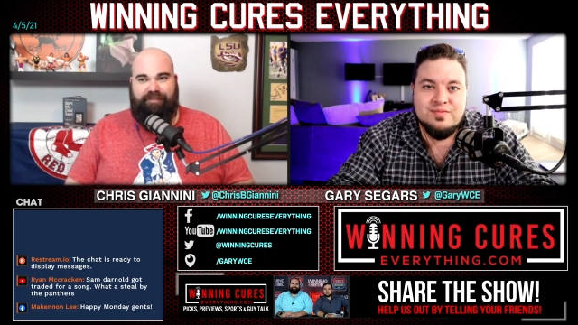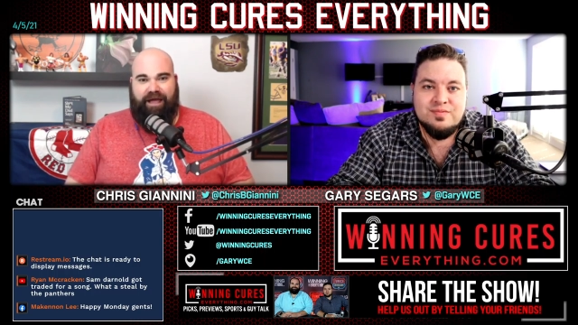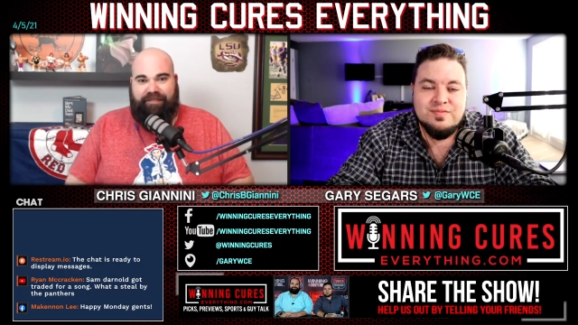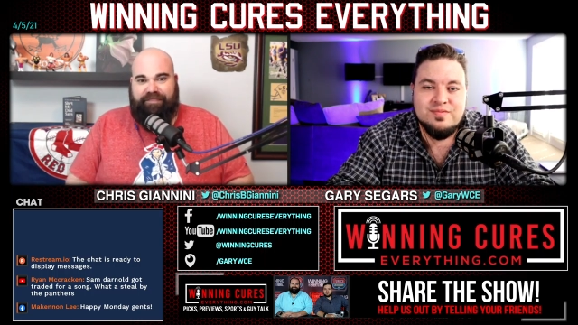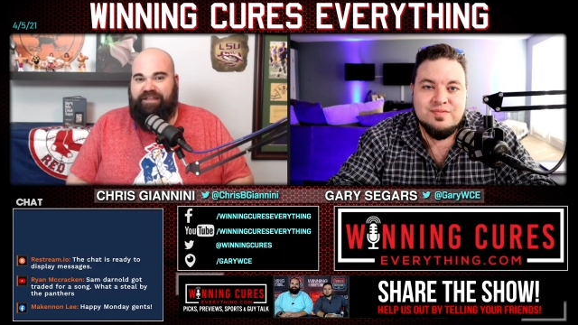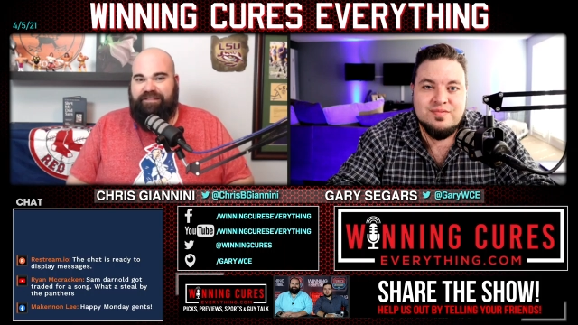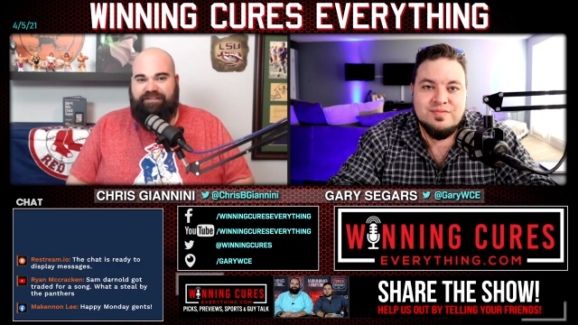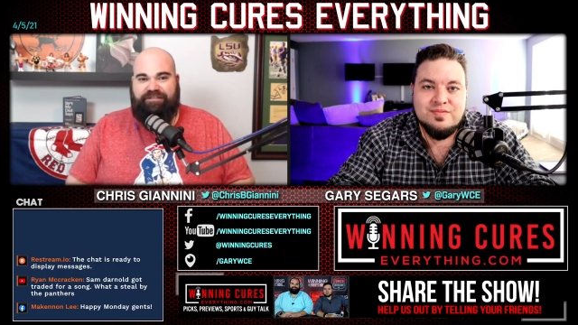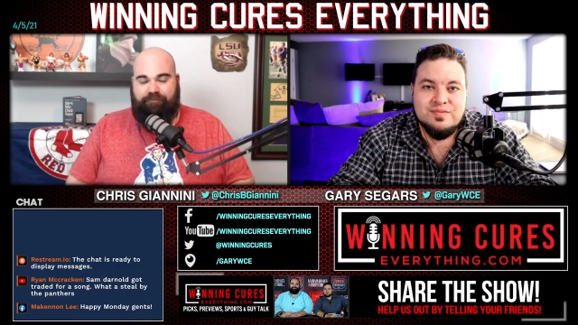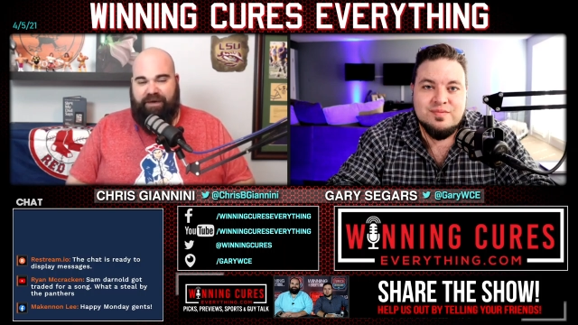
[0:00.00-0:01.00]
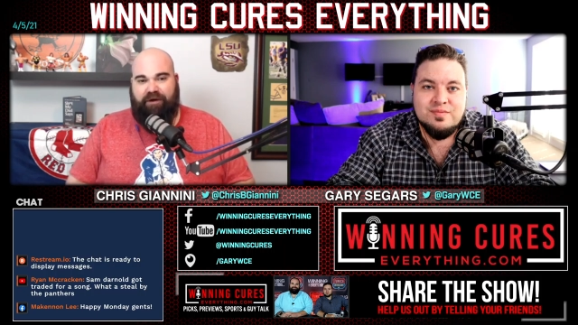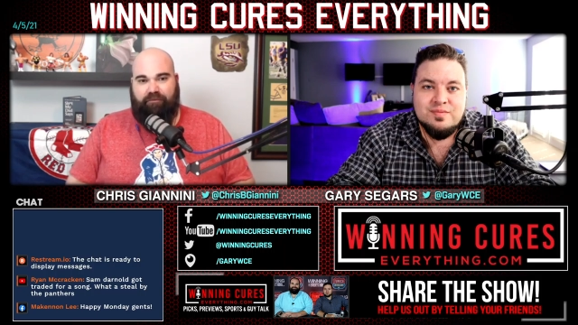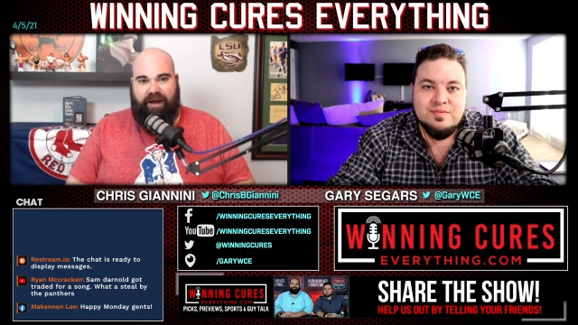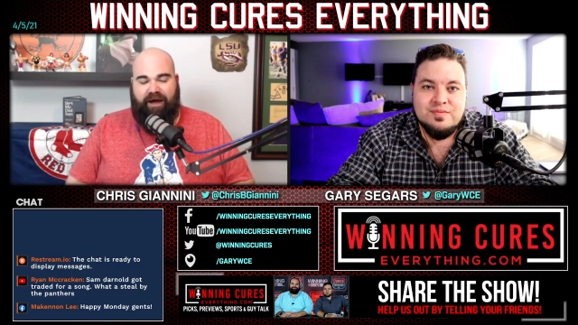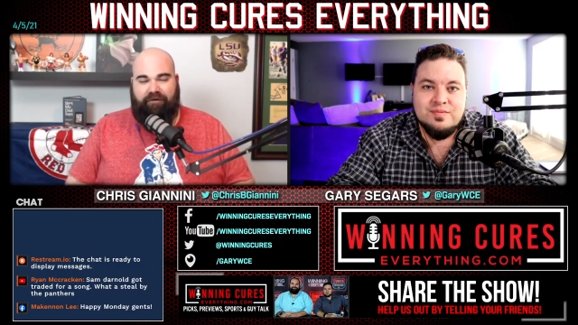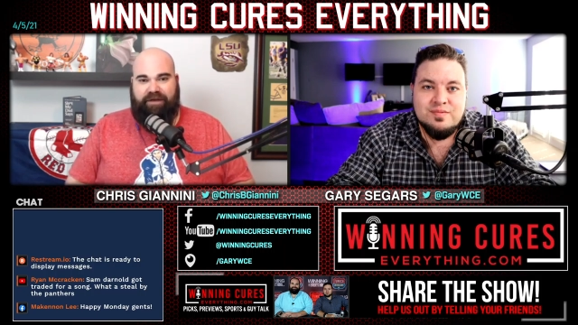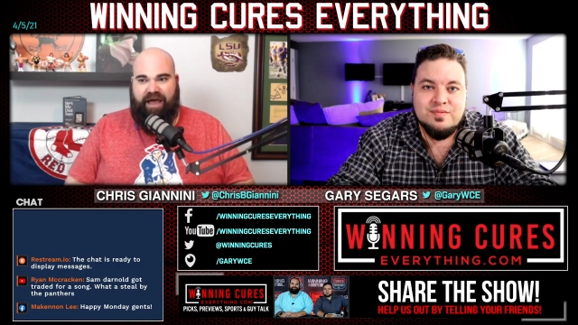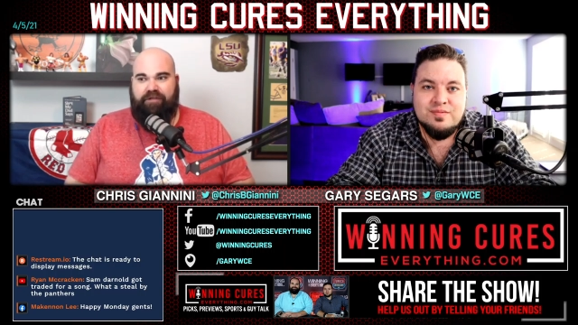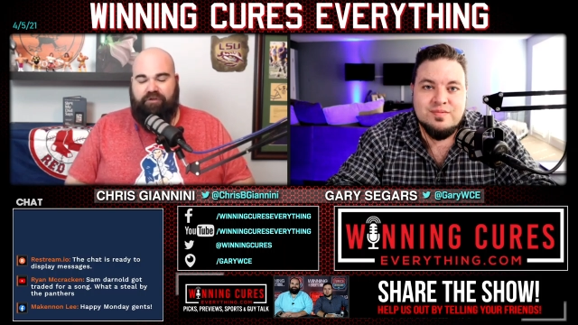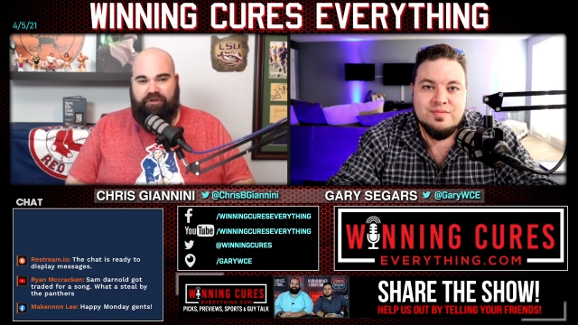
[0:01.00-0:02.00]
Speaker 1: I think this is a better route.
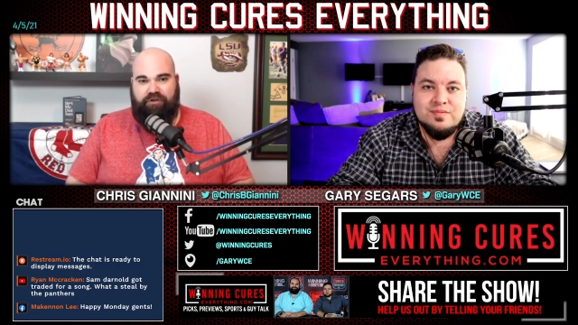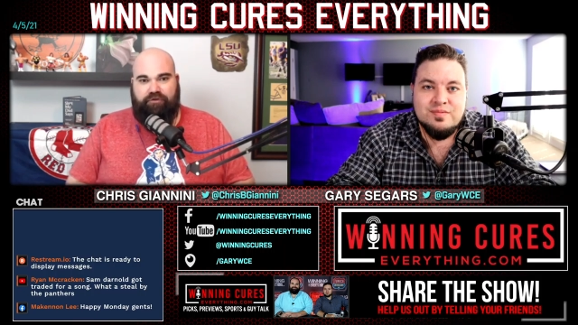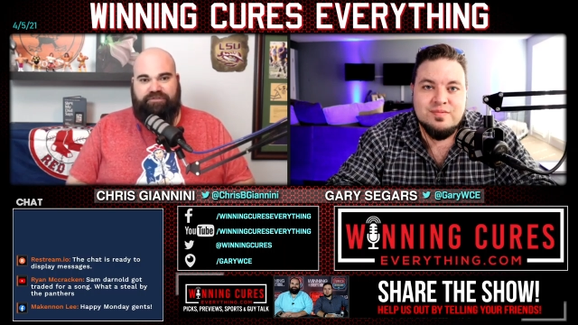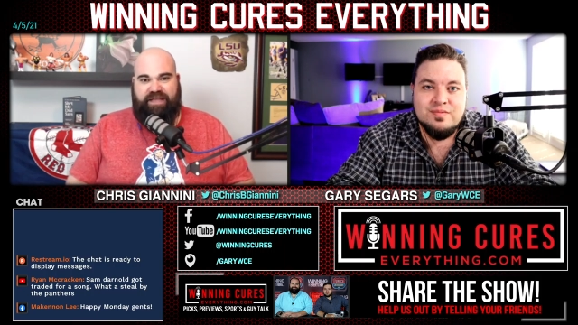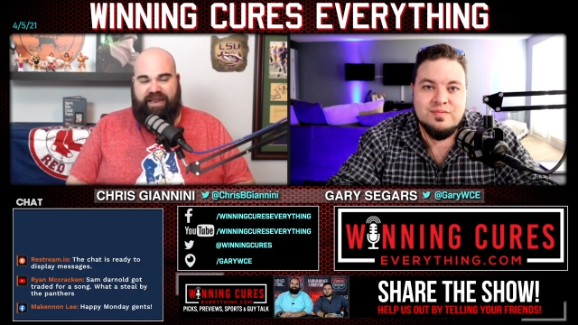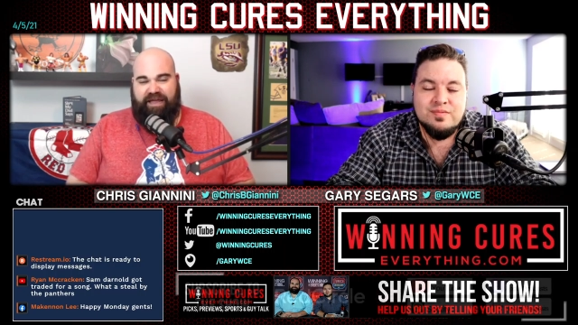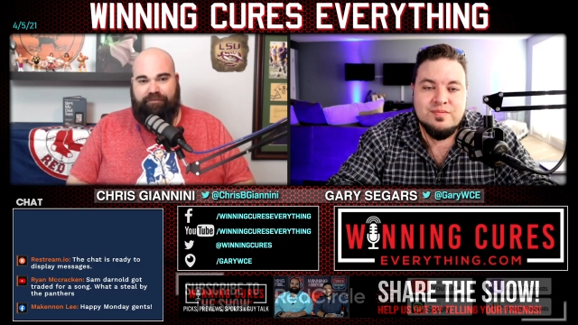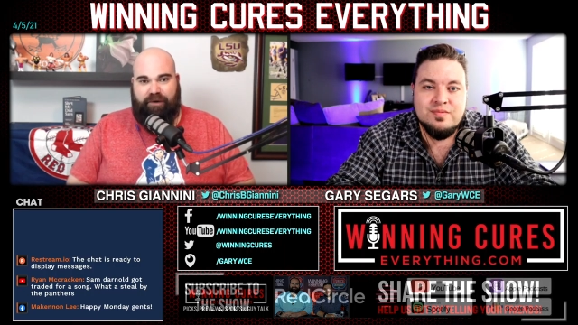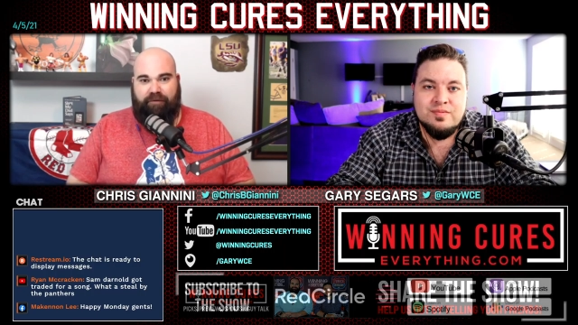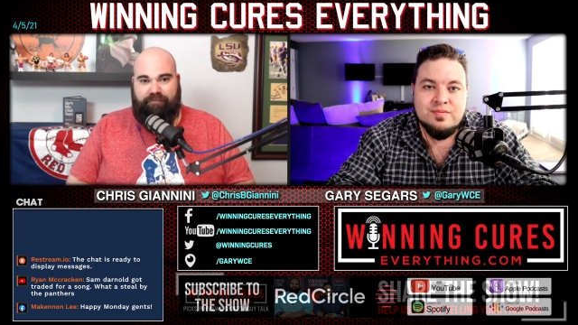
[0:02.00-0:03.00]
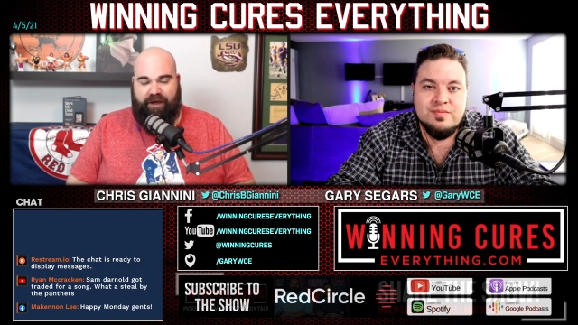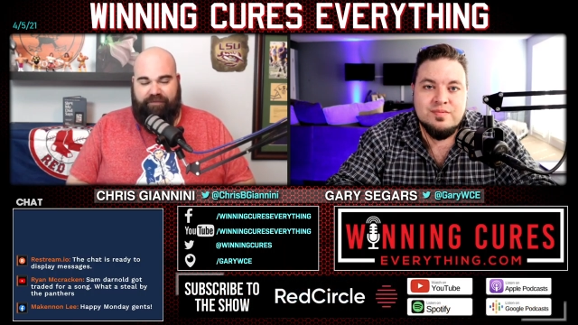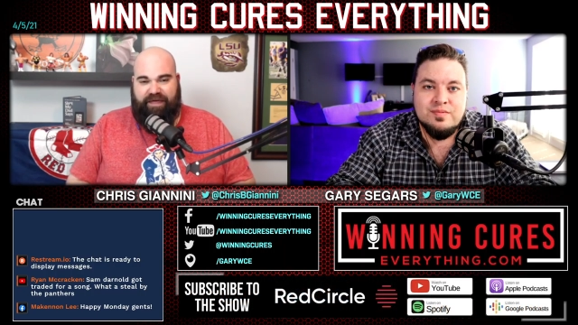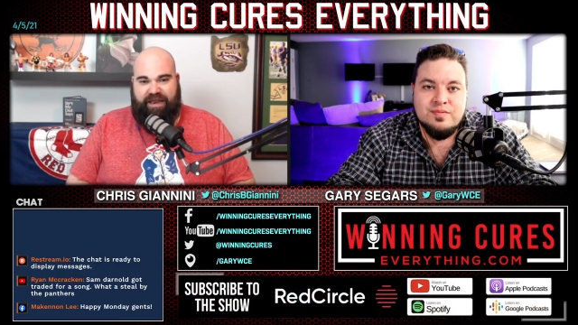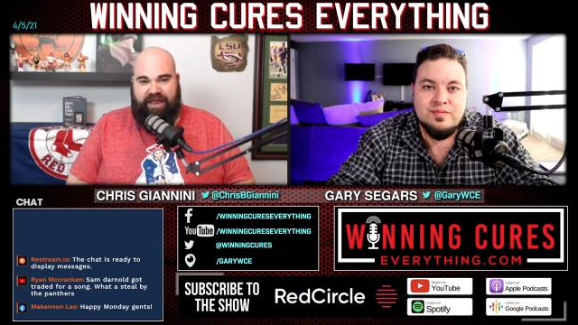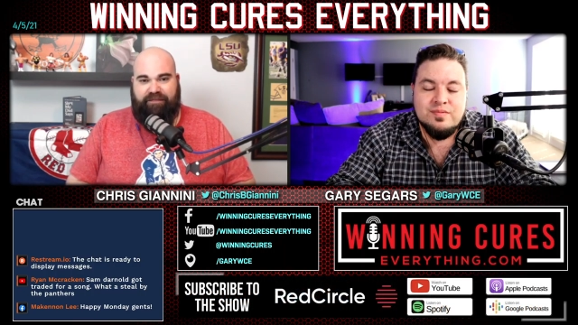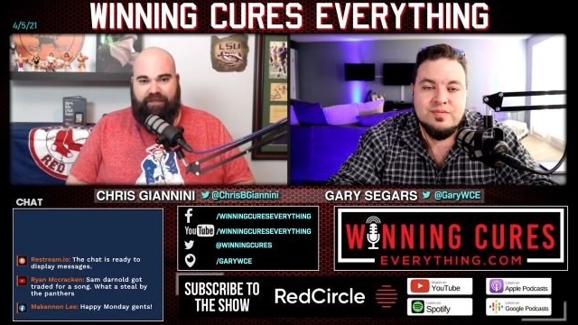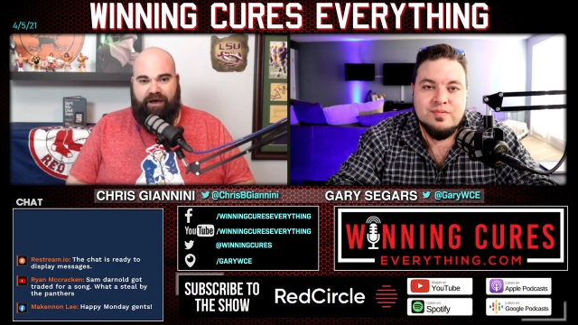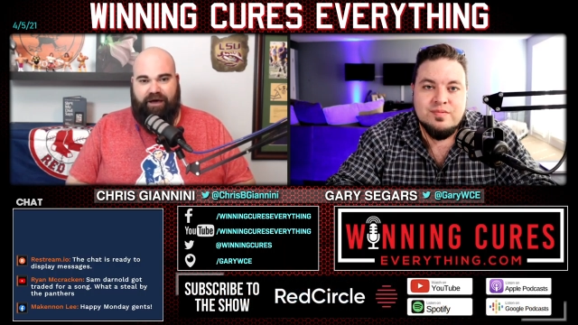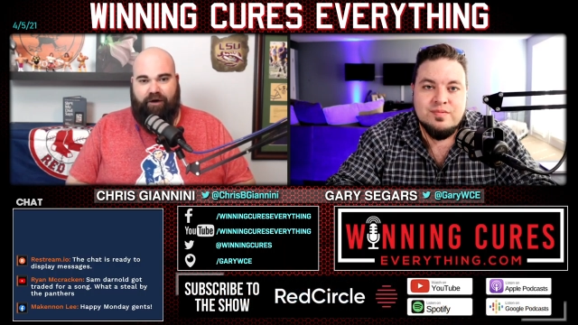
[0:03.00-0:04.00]
Now you can use that eighth round uh, that eighth
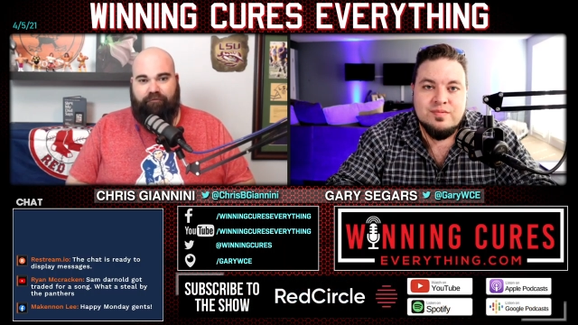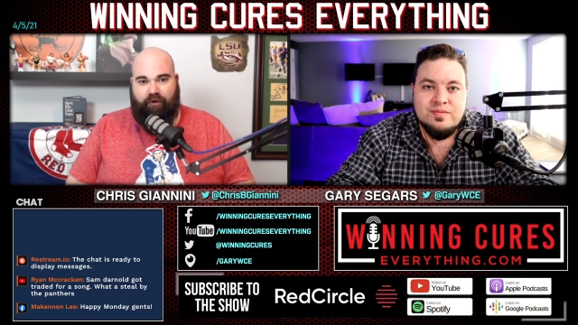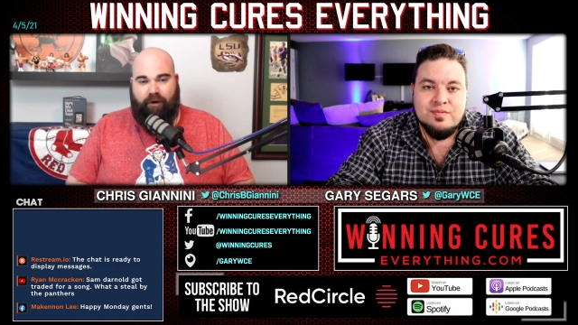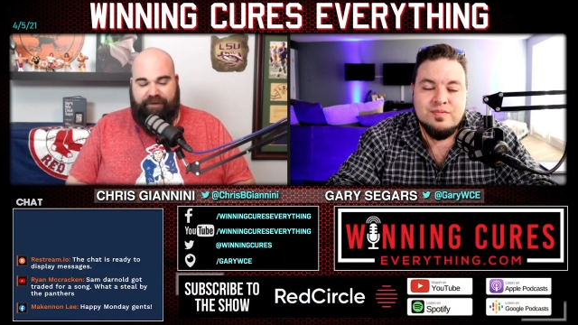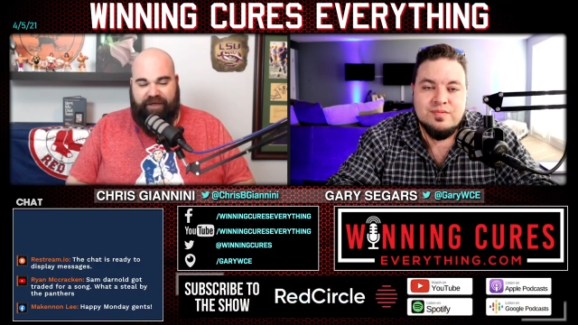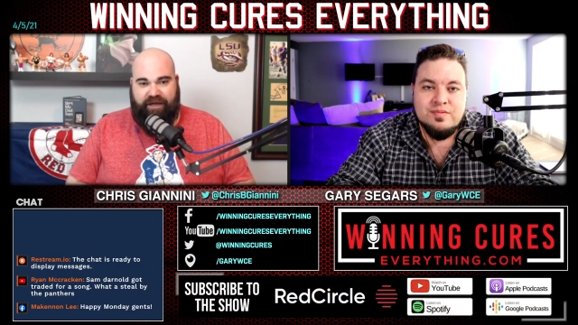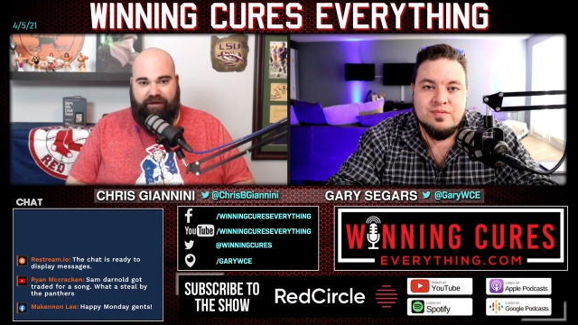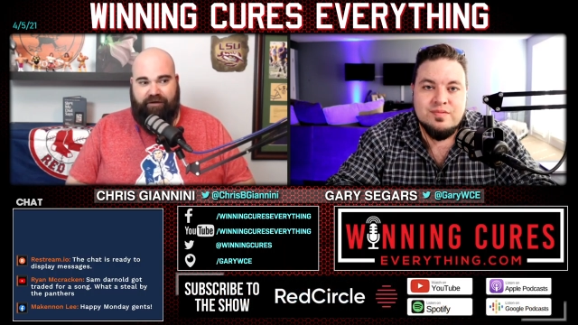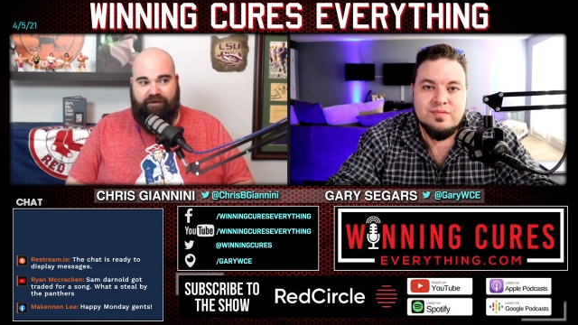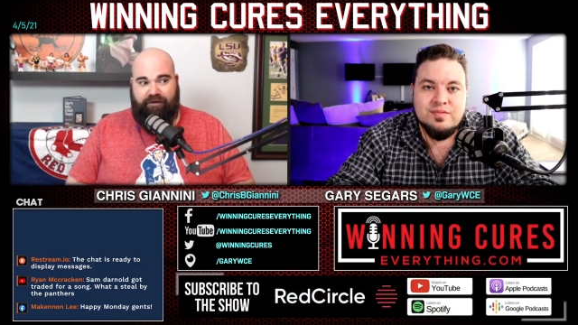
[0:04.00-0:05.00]
uh, overall pick